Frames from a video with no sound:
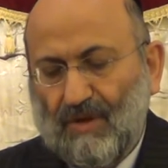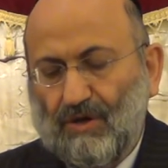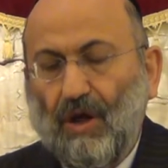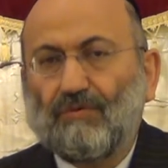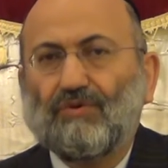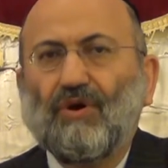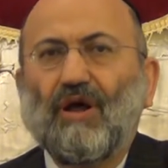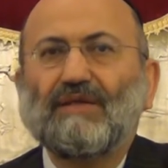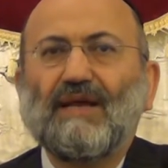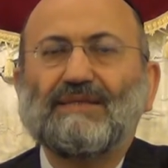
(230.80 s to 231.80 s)
Now
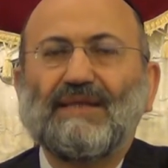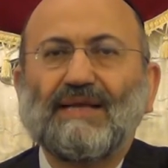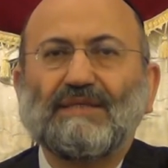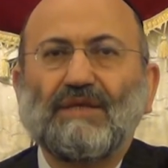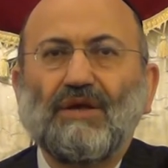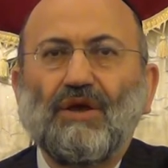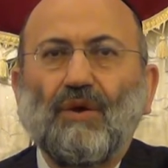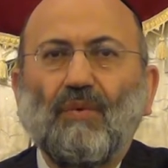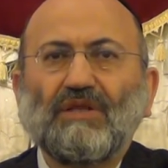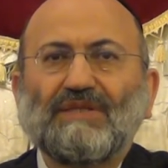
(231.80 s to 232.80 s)
Torah tells us
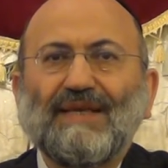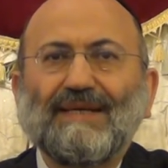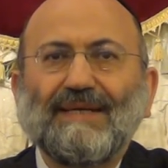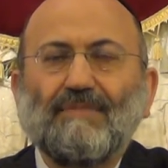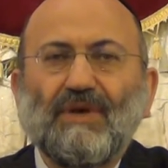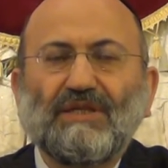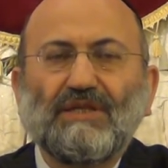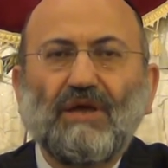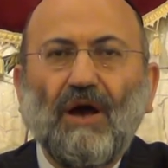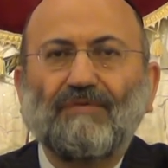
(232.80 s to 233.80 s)
what's the
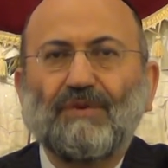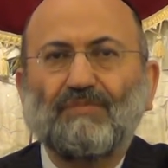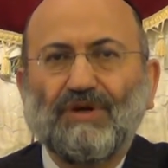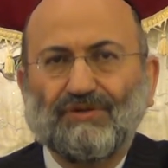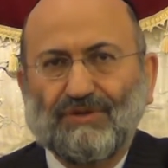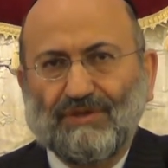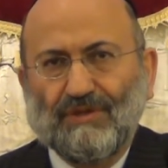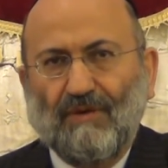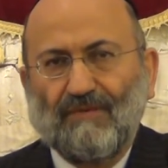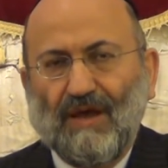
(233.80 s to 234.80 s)
remedy of the
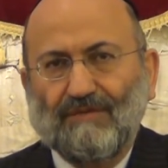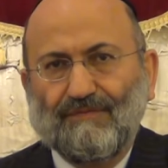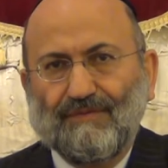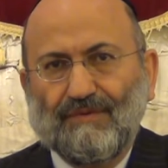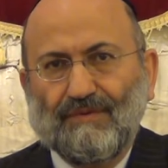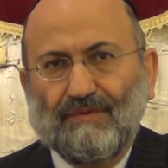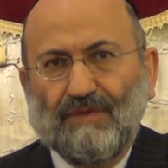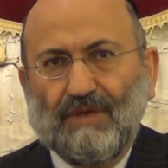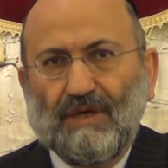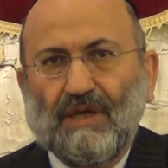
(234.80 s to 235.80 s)
pressures of life.
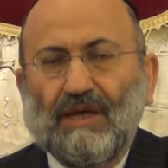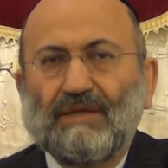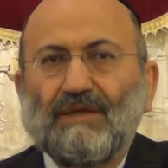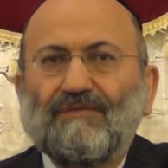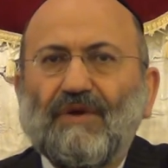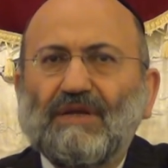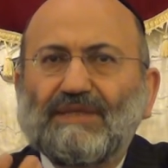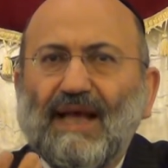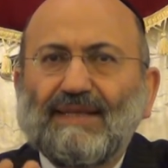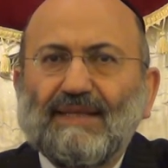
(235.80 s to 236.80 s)
The
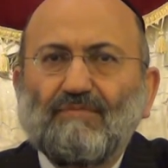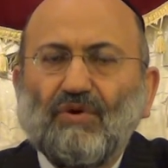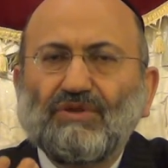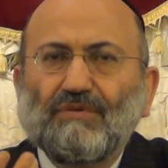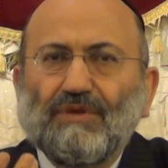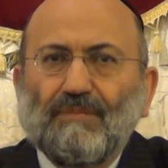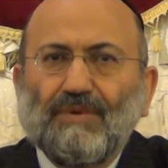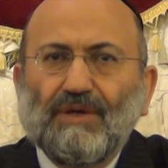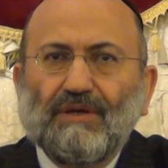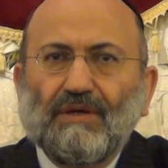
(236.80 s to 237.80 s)
first and the most
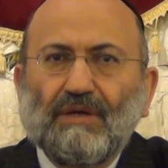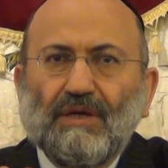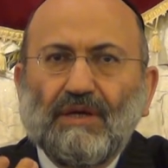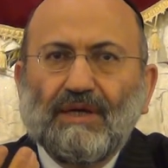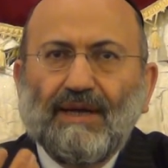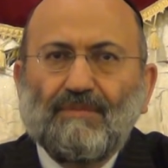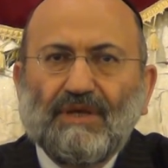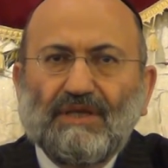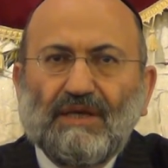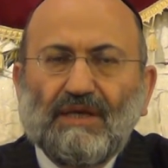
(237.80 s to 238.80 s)

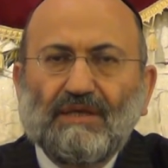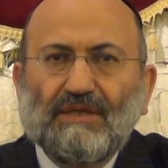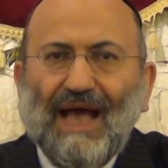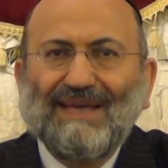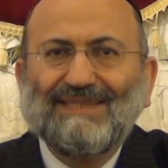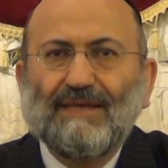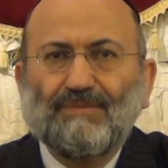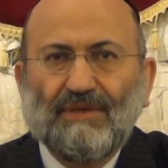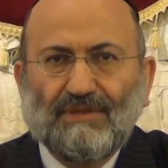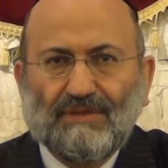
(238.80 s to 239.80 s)
remedy is
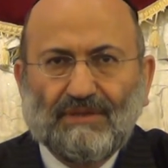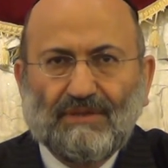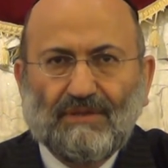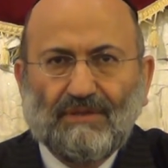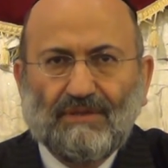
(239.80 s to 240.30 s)
acceptance.